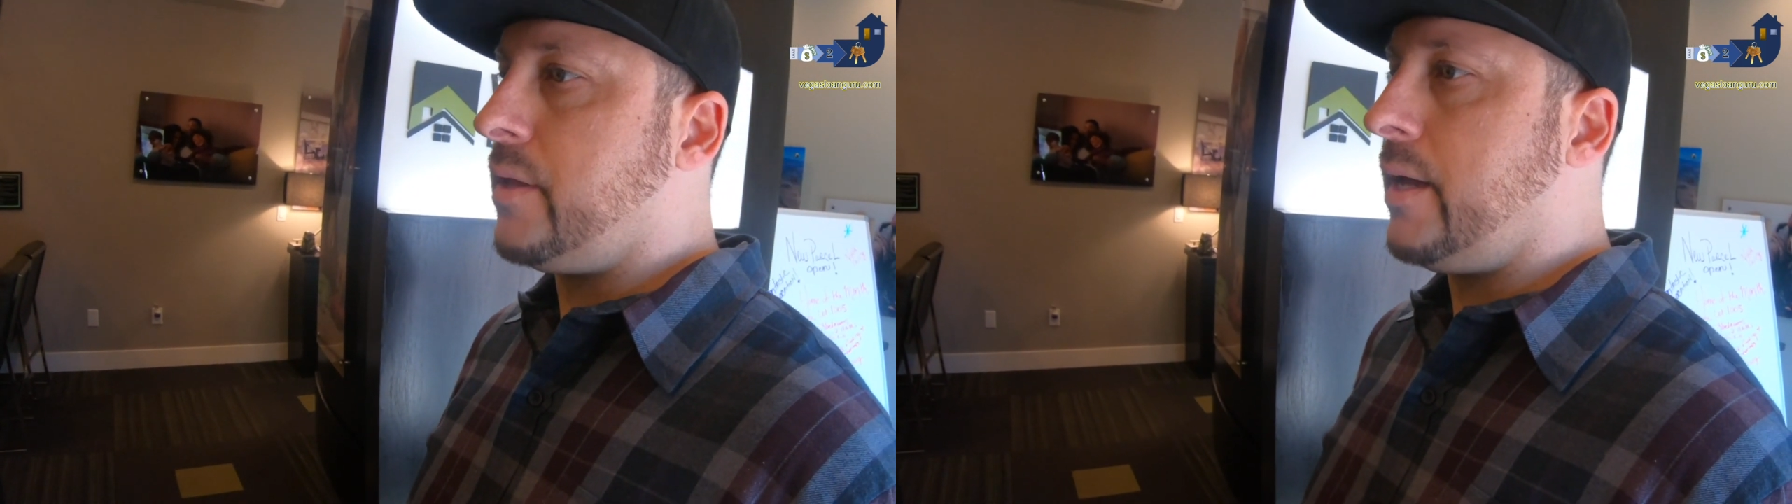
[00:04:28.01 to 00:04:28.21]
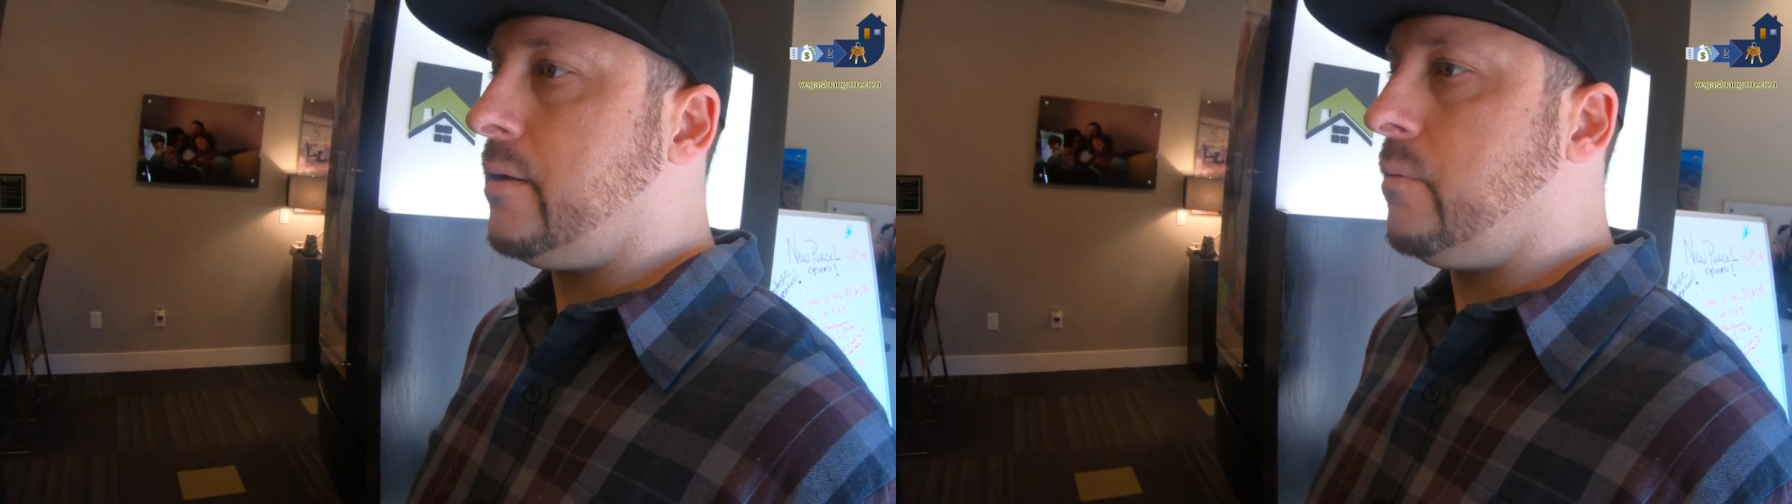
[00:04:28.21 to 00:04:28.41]

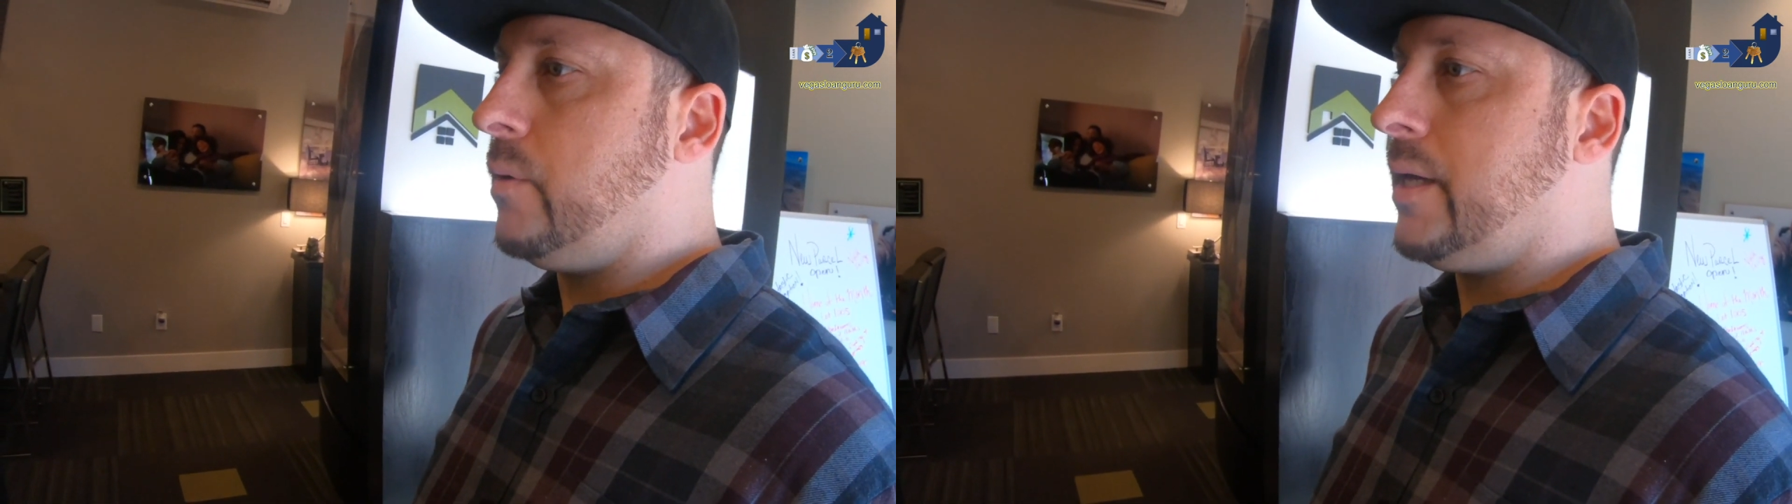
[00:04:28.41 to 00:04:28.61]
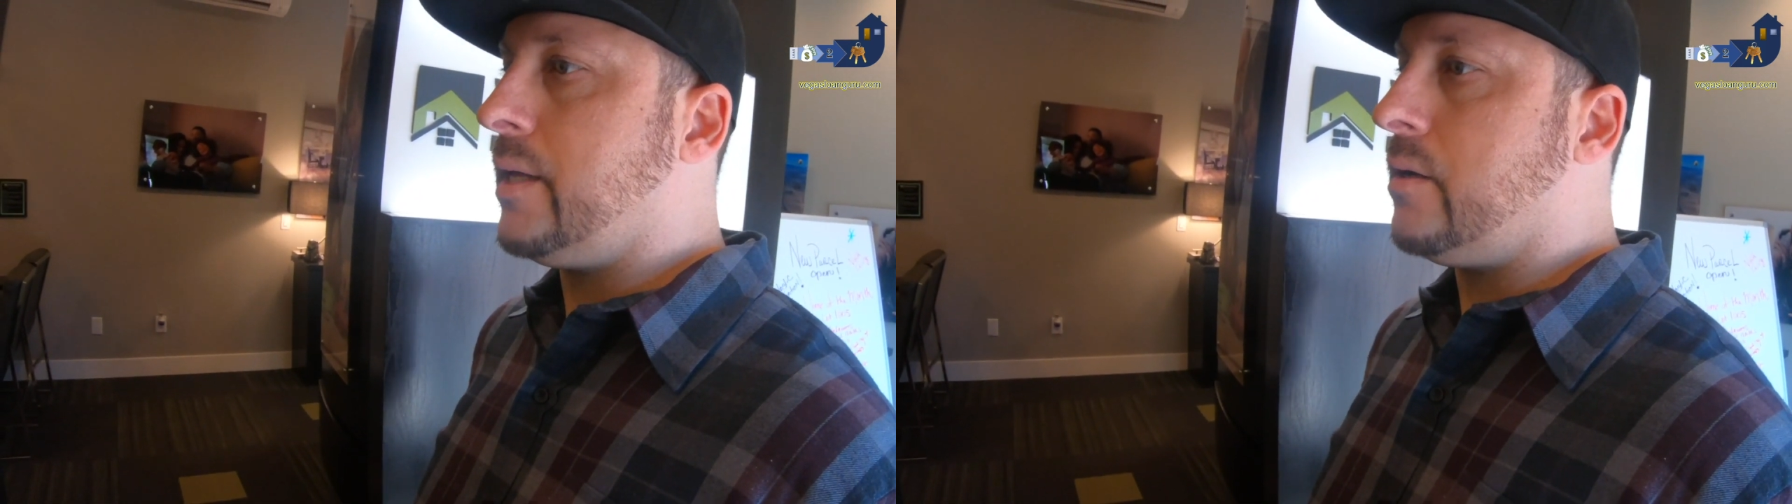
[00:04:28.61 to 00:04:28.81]
that
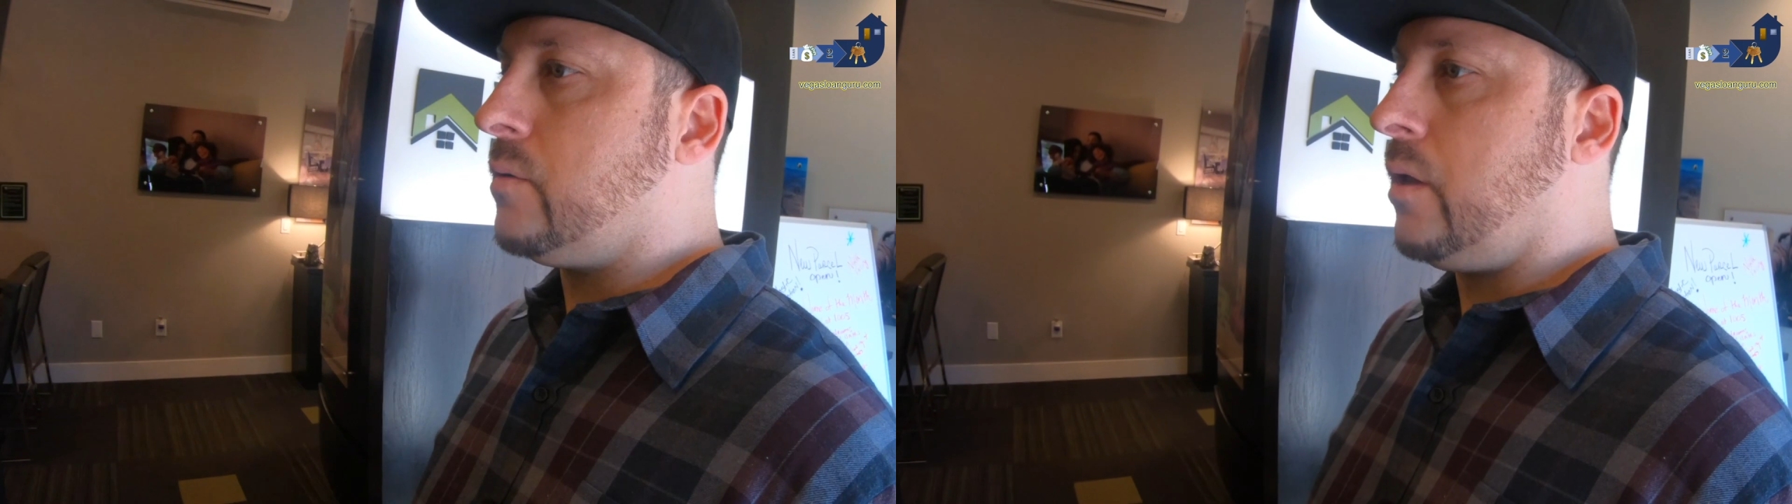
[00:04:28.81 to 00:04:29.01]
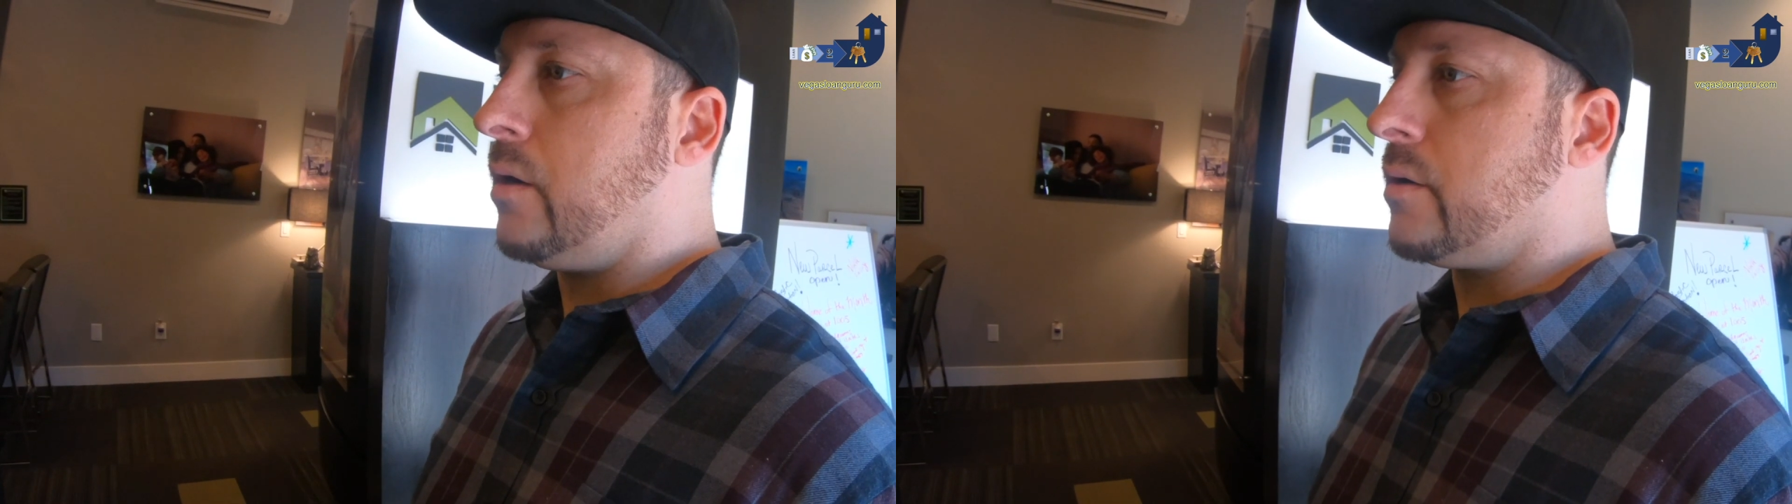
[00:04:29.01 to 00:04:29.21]
we can no
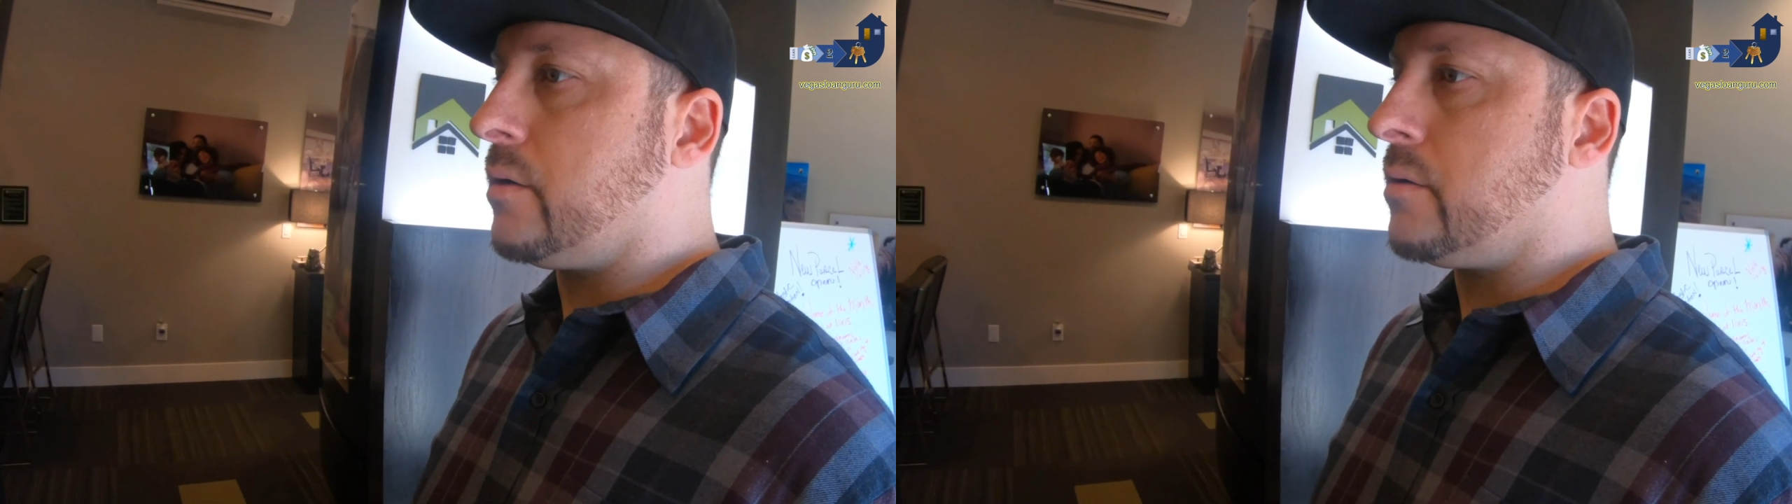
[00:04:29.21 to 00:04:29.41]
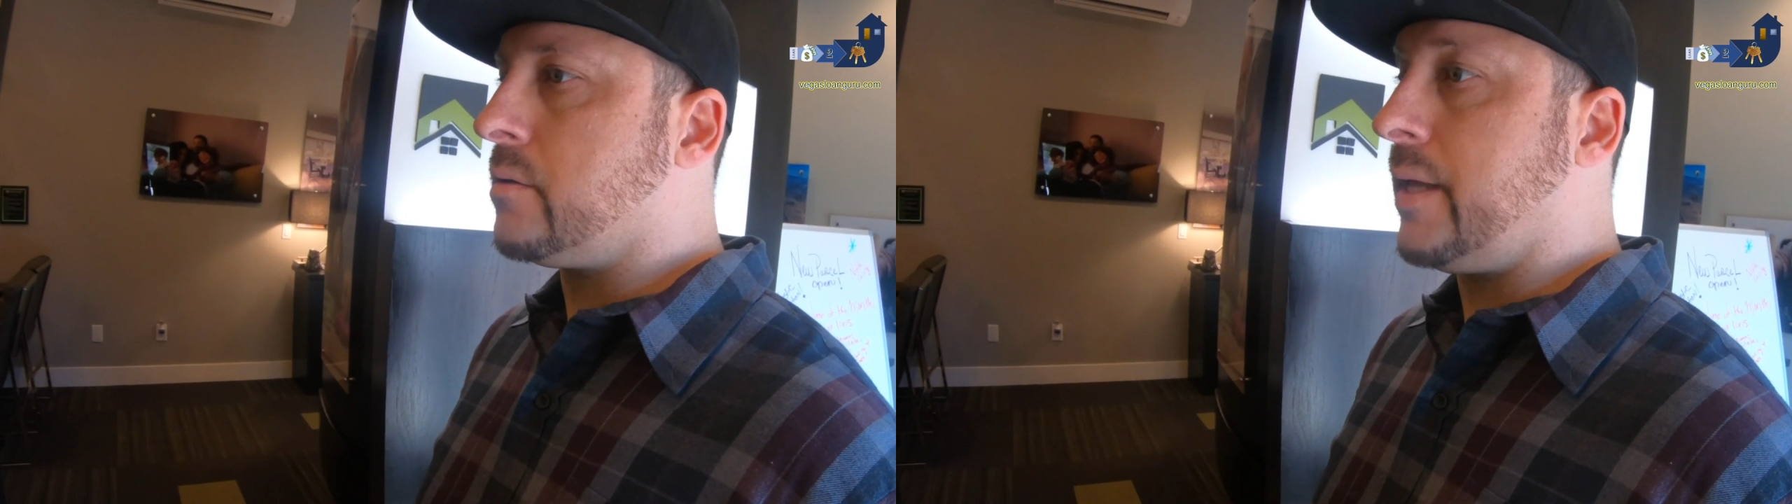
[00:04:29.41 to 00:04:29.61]
longer,